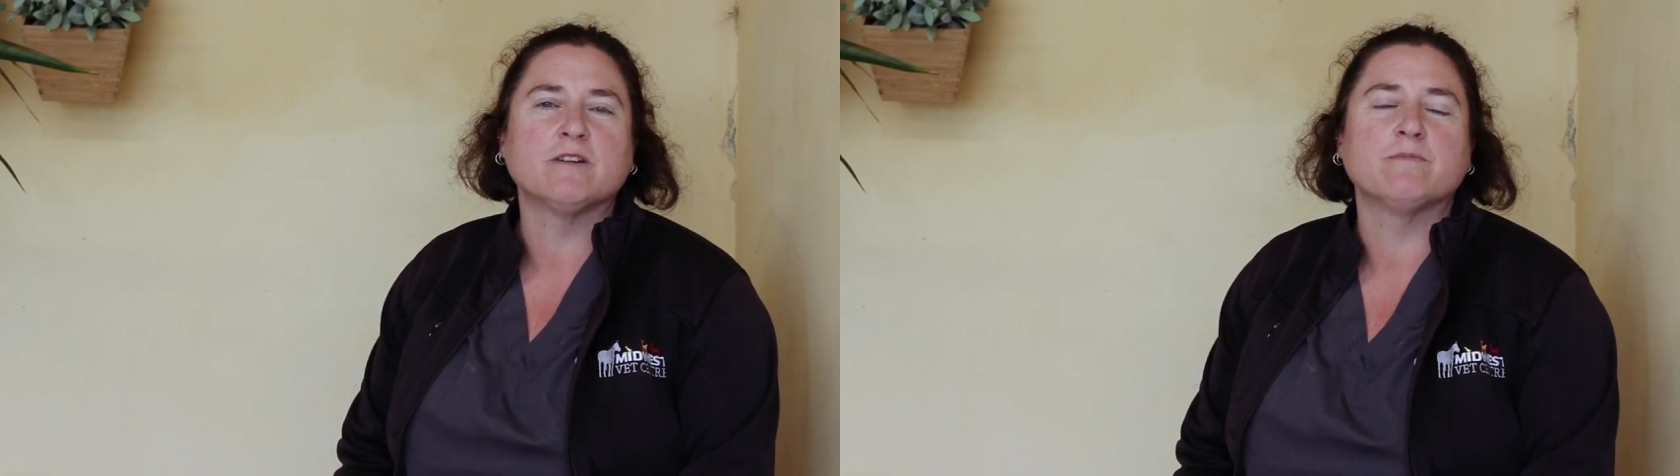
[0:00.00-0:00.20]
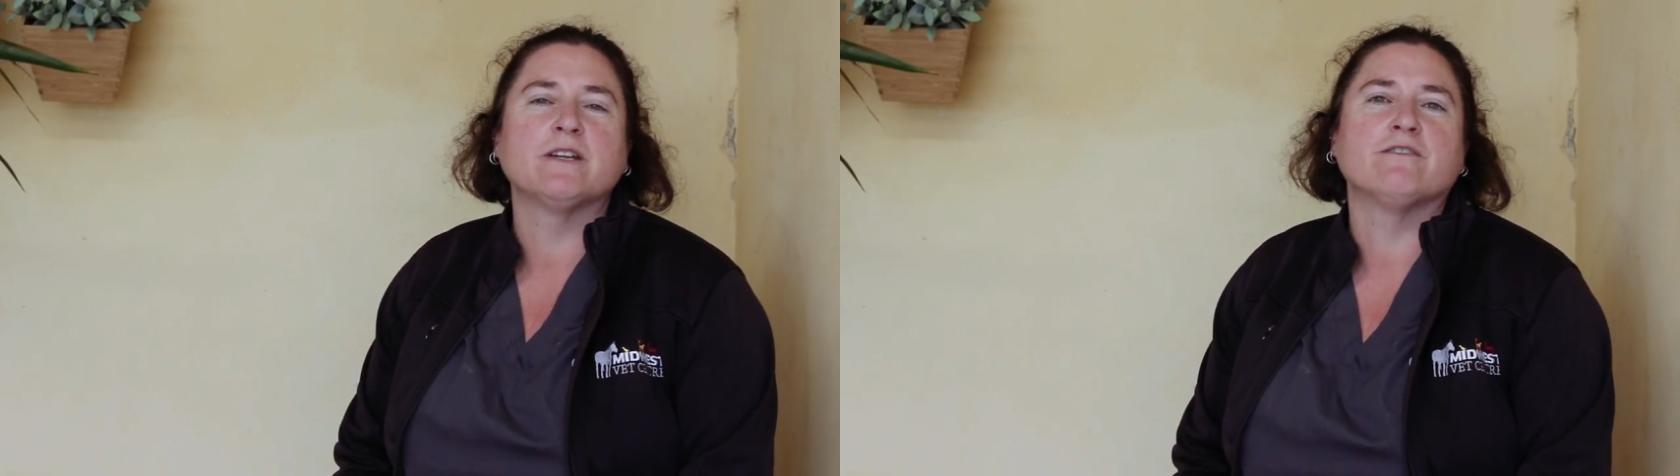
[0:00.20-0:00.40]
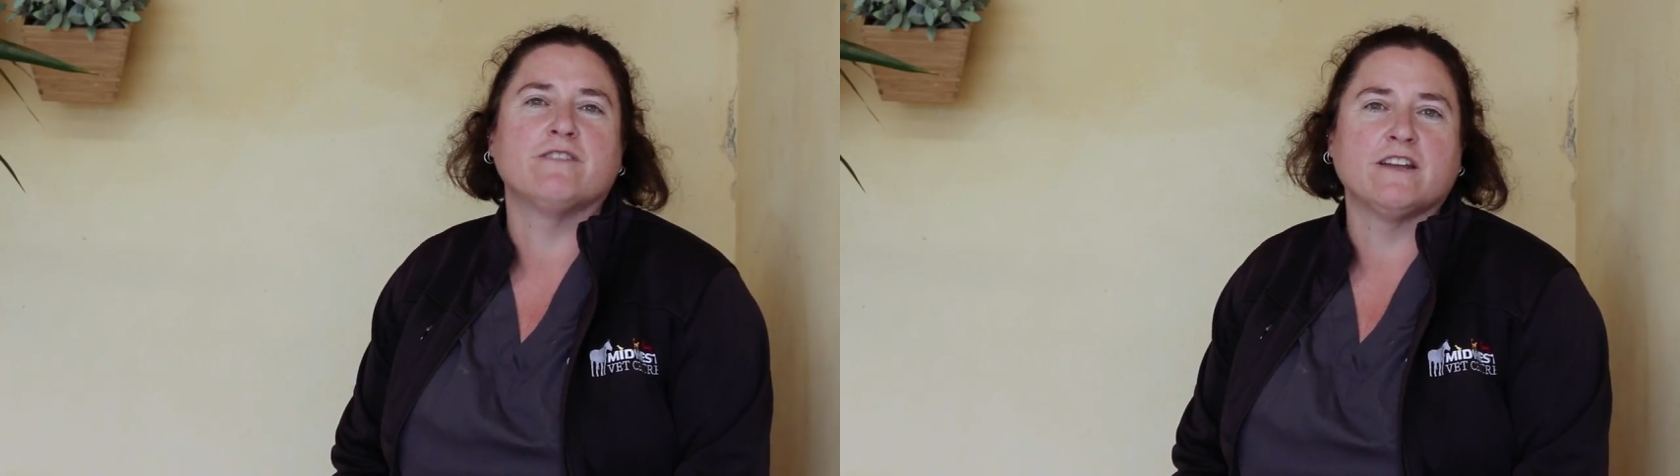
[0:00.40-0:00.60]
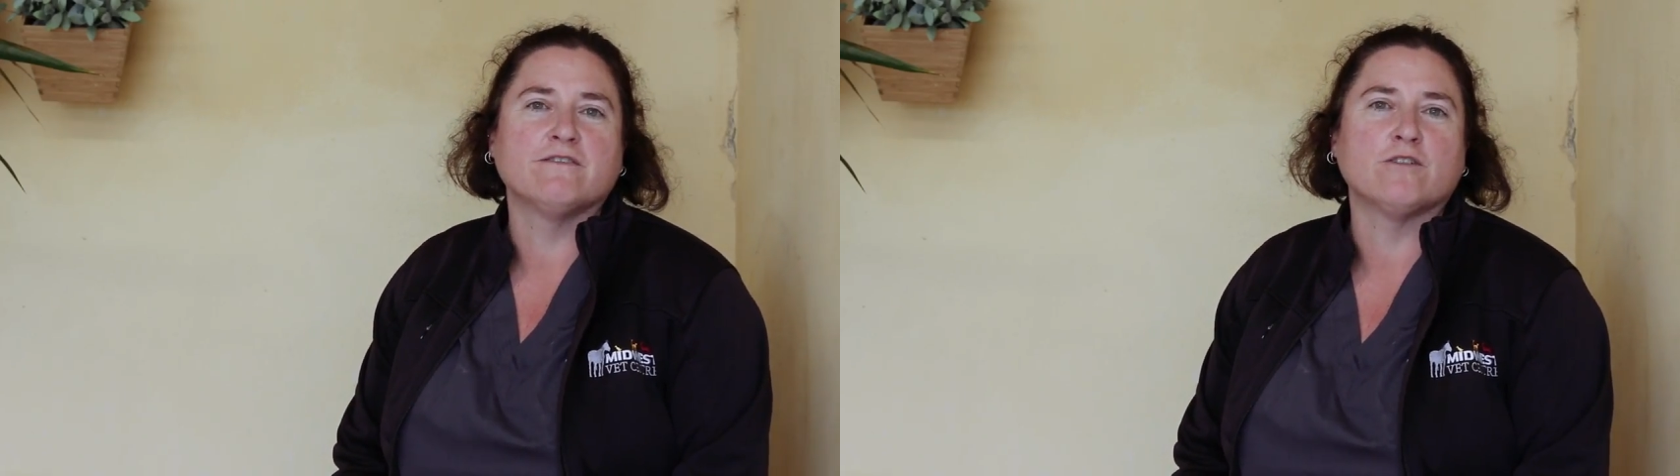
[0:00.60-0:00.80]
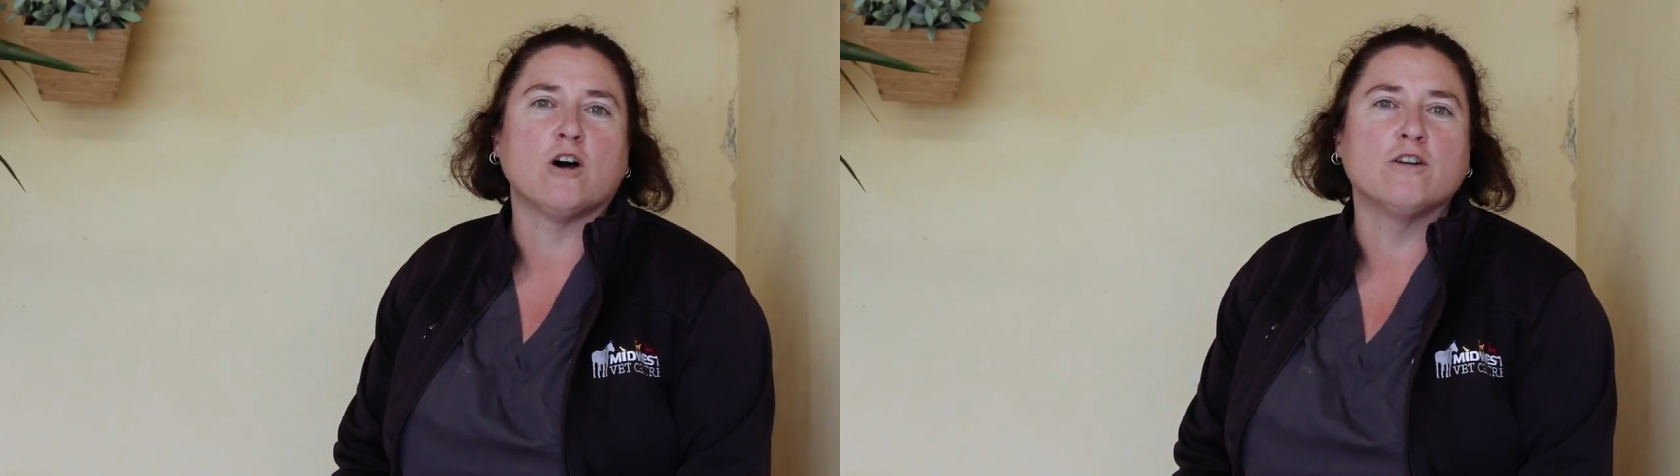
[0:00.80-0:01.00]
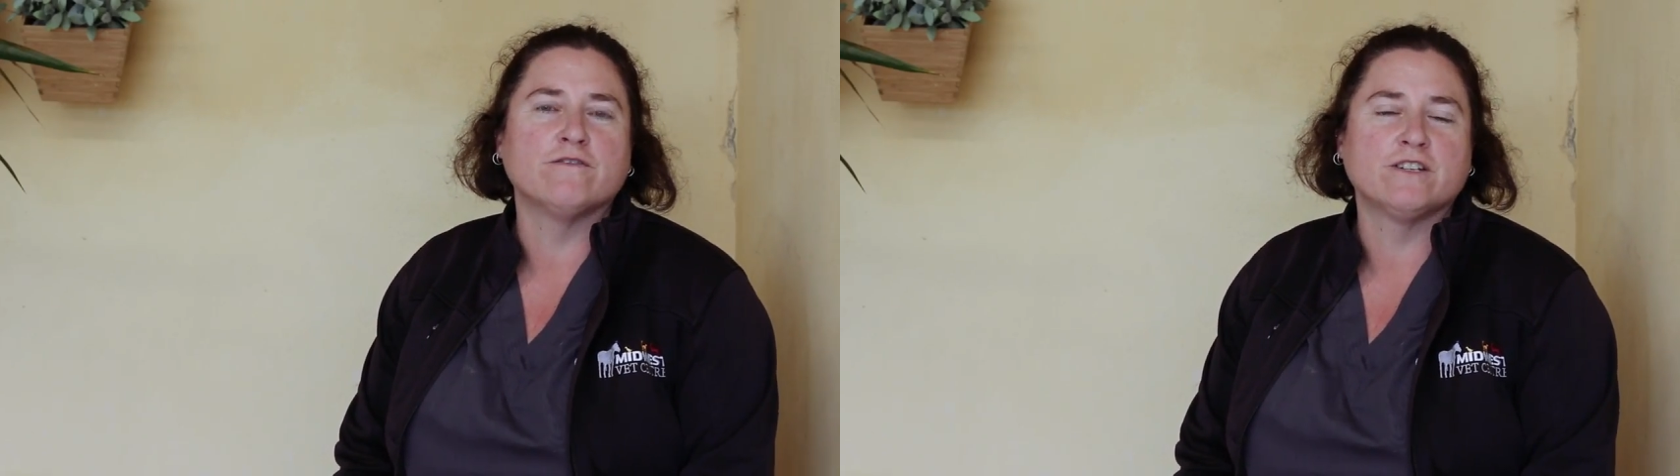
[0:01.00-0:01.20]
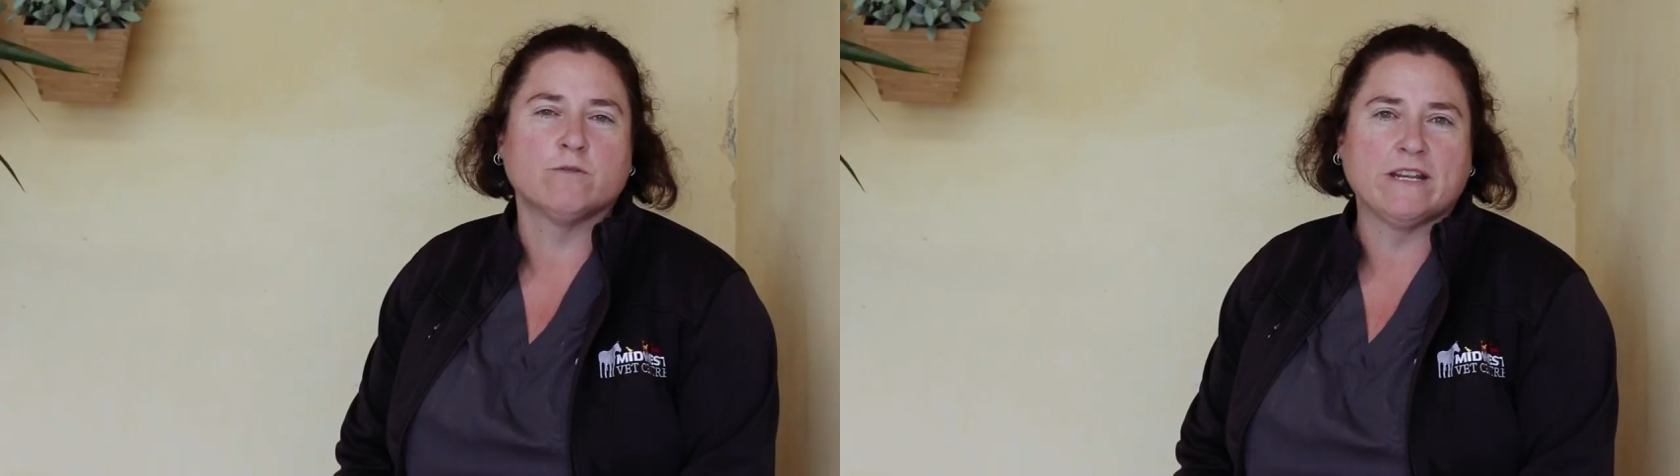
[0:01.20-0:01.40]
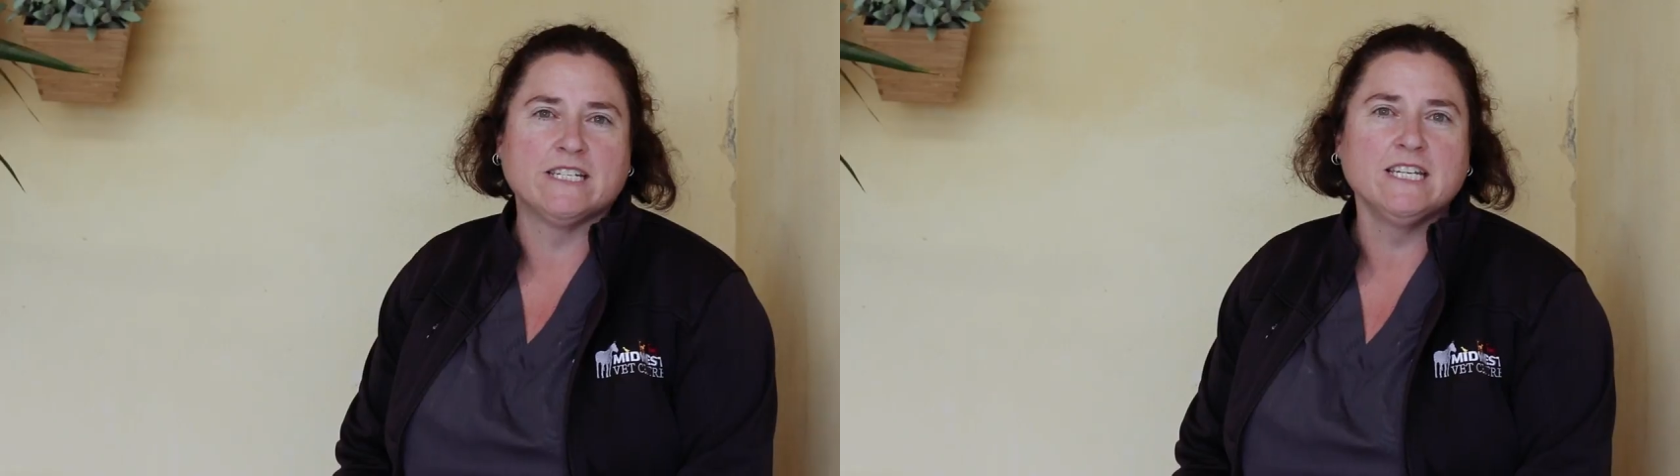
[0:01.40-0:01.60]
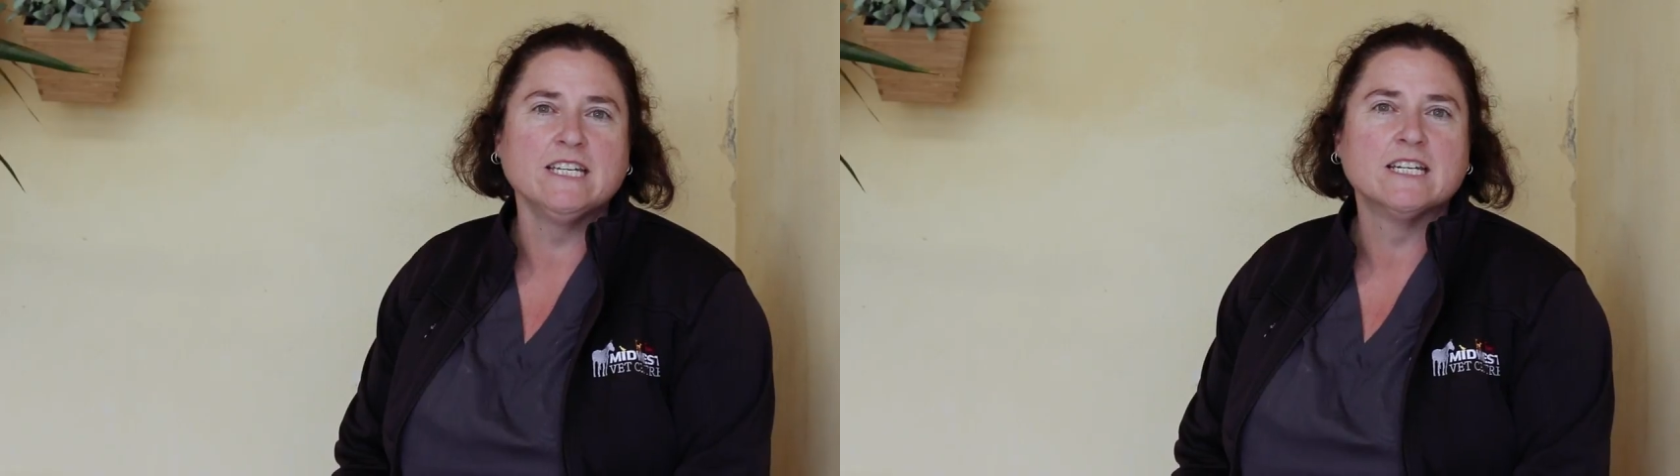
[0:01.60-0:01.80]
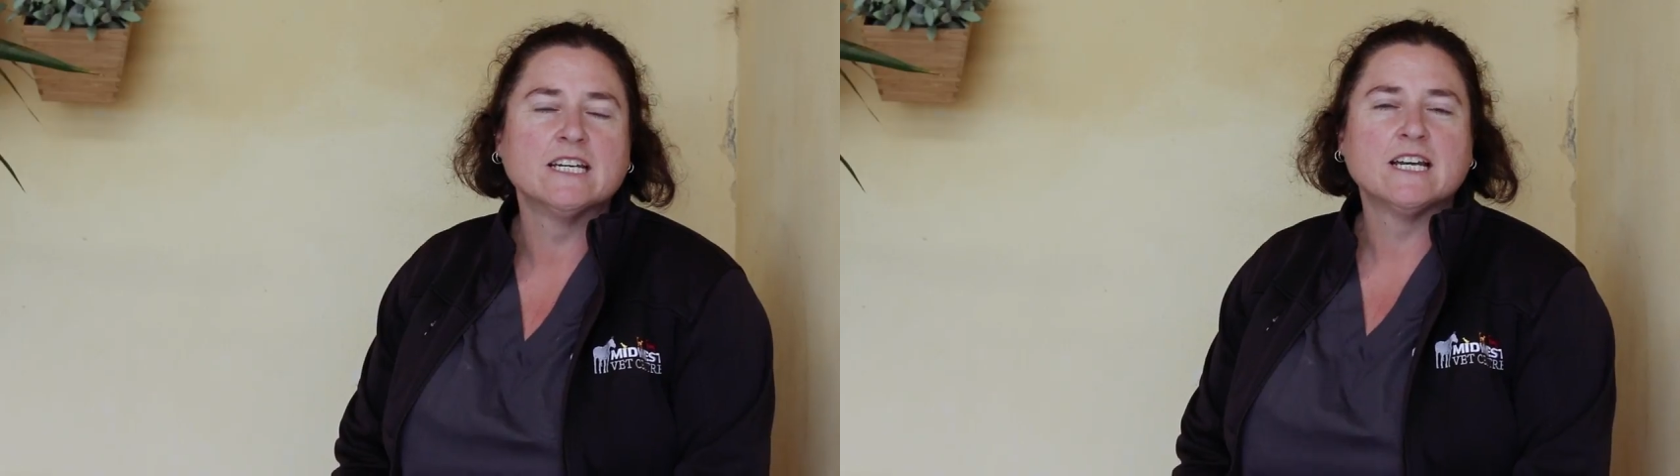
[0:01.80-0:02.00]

but I've been a vet for over 20